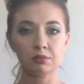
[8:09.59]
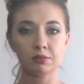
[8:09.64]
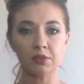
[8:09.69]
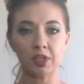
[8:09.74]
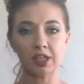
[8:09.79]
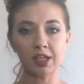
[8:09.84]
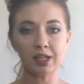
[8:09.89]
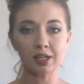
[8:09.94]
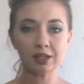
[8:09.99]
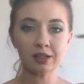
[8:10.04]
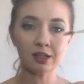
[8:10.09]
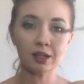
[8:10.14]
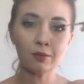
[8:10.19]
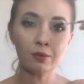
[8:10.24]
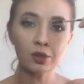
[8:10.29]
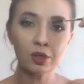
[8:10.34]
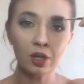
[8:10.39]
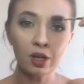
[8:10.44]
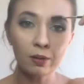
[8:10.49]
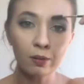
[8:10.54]
I can't decide
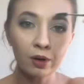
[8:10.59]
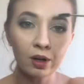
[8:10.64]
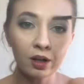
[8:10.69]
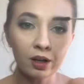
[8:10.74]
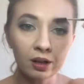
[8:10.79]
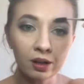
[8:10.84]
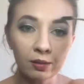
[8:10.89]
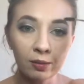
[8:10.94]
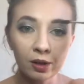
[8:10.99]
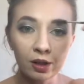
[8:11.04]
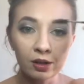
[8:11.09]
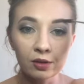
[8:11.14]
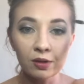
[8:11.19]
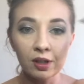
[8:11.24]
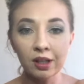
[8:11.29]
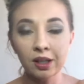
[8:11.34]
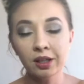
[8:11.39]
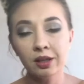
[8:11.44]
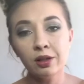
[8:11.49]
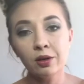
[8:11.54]
which eyebrow I like better. Do
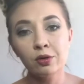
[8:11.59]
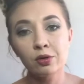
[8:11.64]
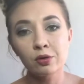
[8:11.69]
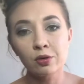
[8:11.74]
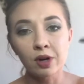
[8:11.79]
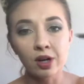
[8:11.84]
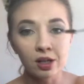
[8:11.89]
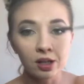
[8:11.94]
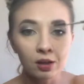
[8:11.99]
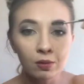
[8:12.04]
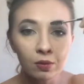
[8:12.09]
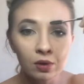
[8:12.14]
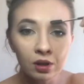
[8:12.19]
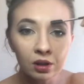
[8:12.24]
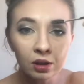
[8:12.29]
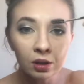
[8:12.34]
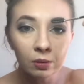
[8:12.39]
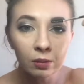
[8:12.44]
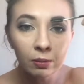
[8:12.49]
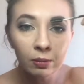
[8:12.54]
I like the draggy one a
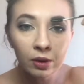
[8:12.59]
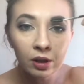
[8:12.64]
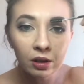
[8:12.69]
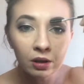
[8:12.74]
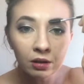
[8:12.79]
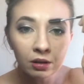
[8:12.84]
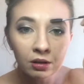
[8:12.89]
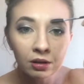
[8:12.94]
little bit better?